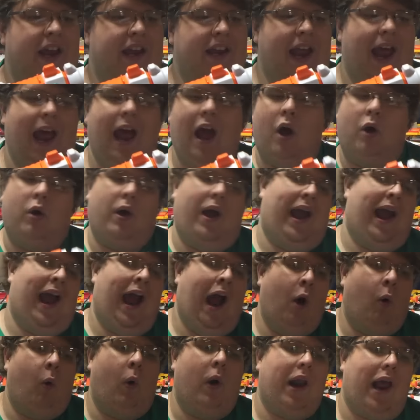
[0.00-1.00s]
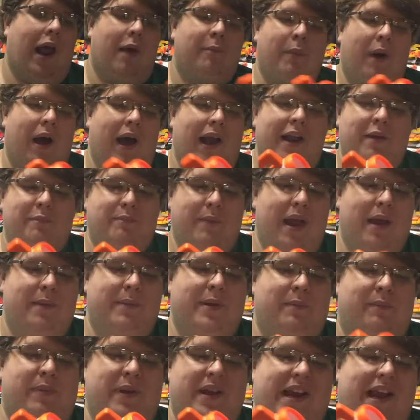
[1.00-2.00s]
Now, how would I mod it? Maybe
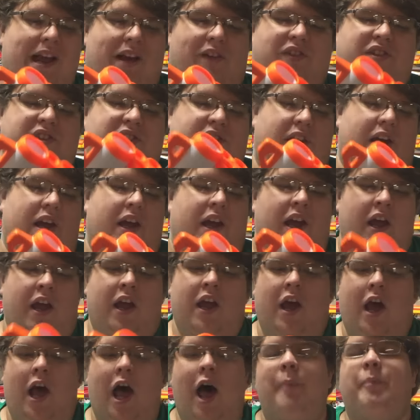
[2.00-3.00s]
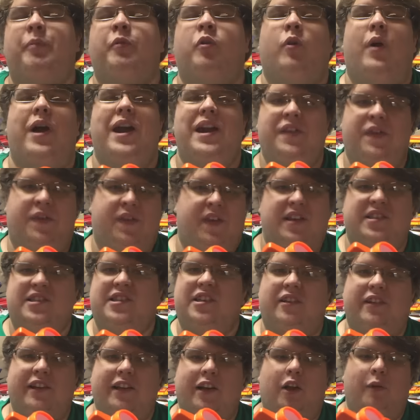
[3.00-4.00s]
being able to upgrade this
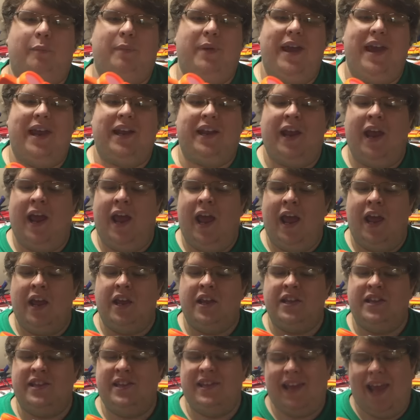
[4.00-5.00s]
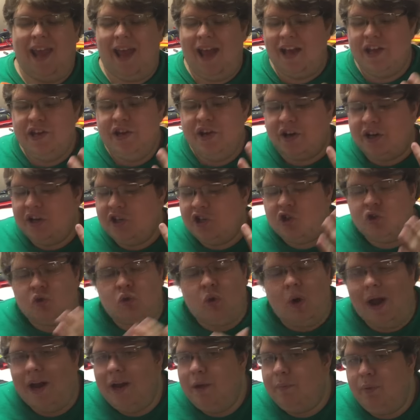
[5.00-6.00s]
a little bit. Yeah, you could
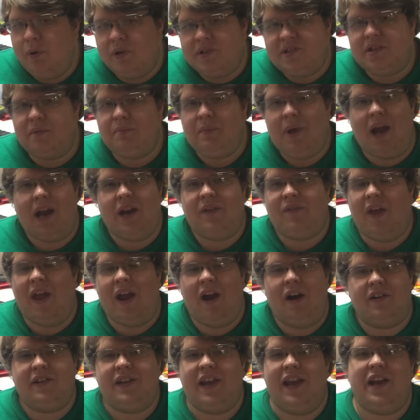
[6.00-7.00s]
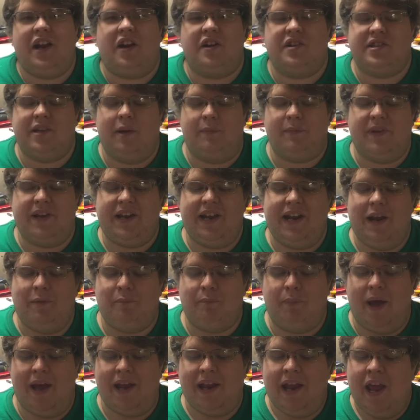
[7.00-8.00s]
try to put some kind of air tank or something in
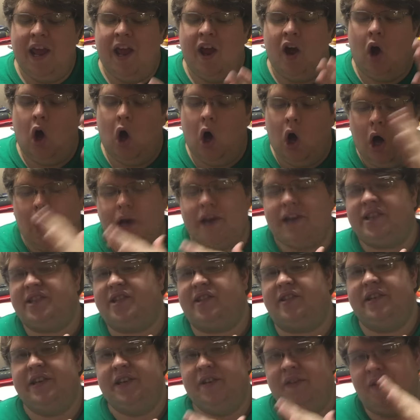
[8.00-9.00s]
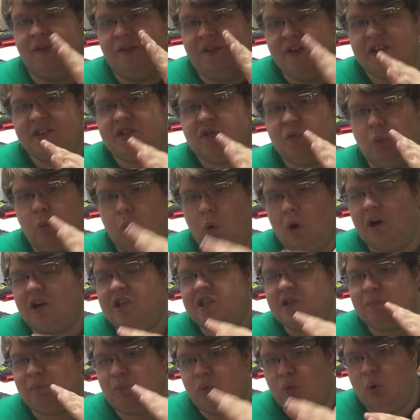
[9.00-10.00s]
it, but honestly, this
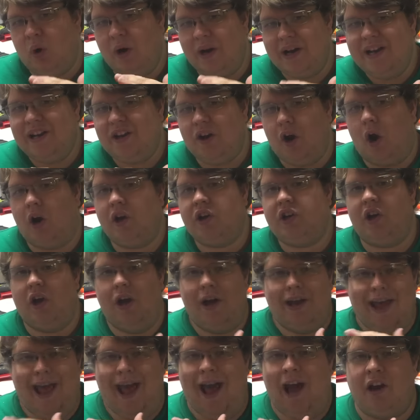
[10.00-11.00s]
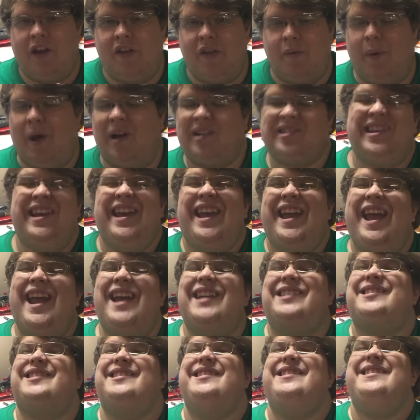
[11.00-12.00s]
works pretty darn good out of the box.
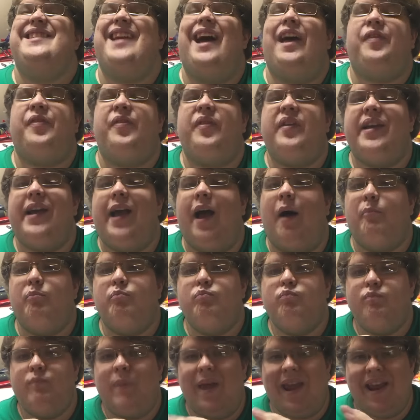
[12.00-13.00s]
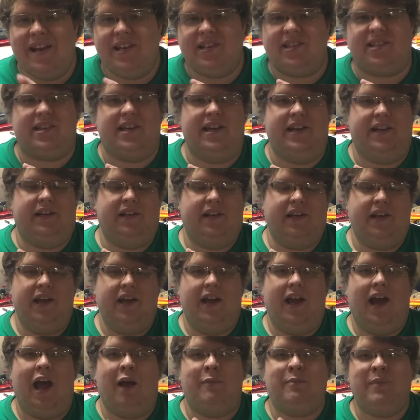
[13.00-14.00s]
It's nothing amazing.
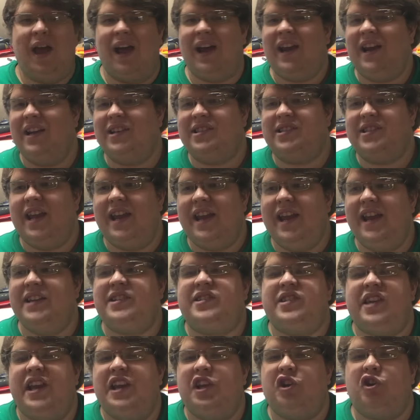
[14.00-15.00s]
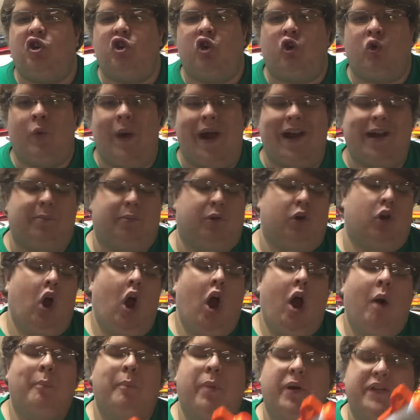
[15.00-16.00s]
I'm not going to say it's incredible,
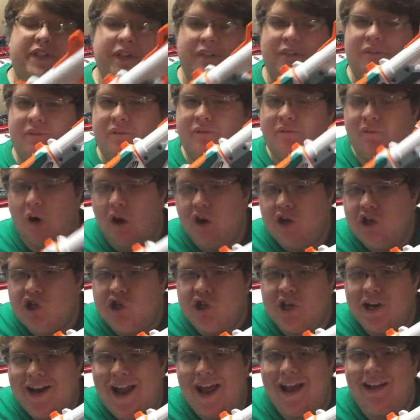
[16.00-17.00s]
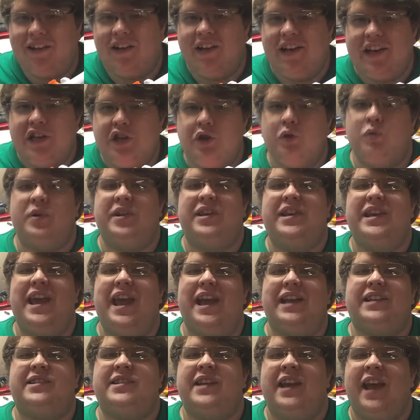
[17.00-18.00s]
but the functionality you
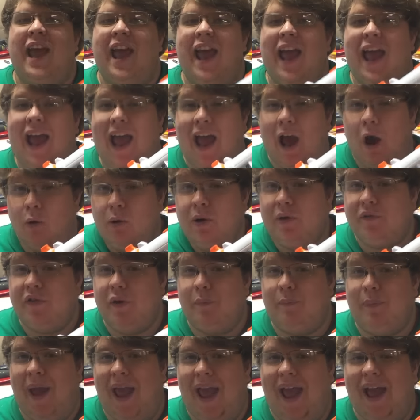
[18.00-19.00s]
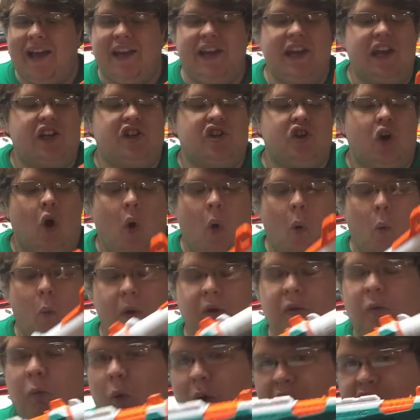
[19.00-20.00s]
get out of the package
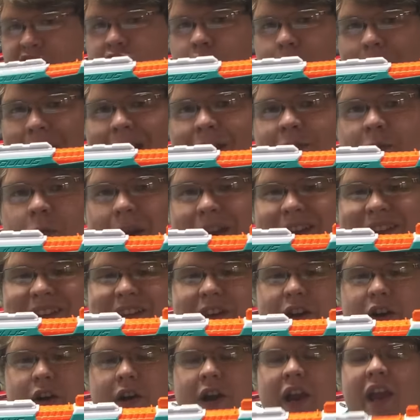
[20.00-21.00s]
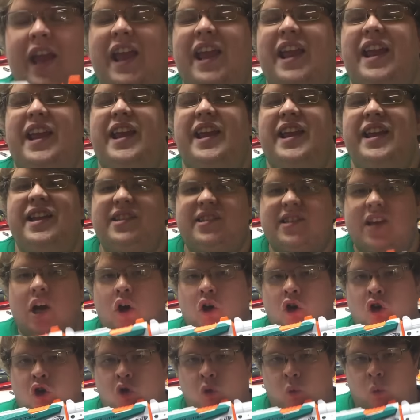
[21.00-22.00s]
with what you have right here
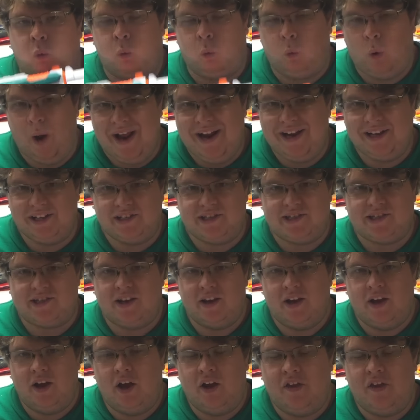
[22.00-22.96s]
is great.